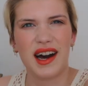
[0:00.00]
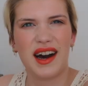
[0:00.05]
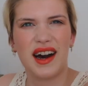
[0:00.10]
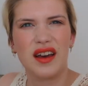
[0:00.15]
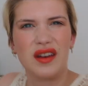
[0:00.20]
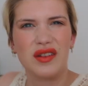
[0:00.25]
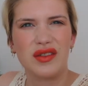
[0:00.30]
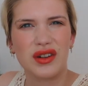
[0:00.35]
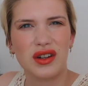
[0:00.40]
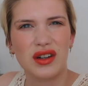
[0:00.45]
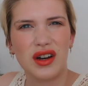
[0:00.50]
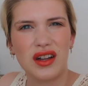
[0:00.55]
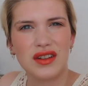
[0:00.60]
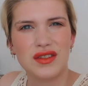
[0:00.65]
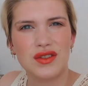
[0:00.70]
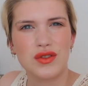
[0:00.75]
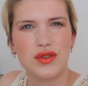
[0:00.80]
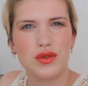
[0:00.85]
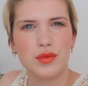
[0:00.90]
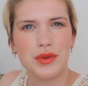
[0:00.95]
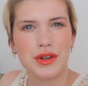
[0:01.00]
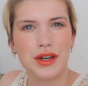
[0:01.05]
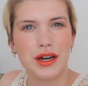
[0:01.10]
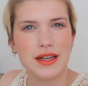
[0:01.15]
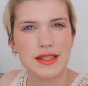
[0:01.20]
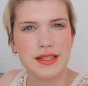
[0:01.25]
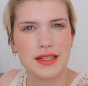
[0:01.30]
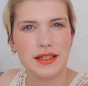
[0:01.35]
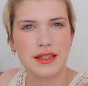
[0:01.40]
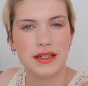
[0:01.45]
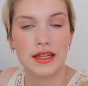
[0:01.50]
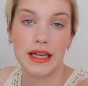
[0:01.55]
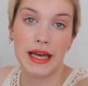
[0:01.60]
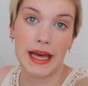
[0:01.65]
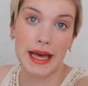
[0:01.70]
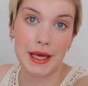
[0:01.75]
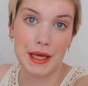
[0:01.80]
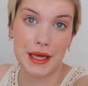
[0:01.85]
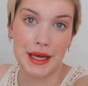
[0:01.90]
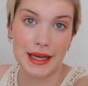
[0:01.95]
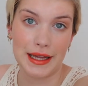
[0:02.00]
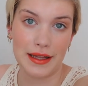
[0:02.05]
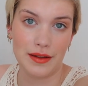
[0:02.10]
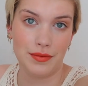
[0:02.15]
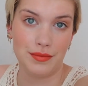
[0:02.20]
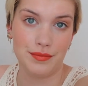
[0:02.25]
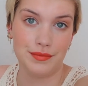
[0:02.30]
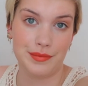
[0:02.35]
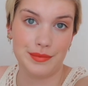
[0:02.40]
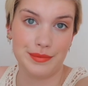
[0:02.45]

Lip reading: I forgot to zoom you guys in again.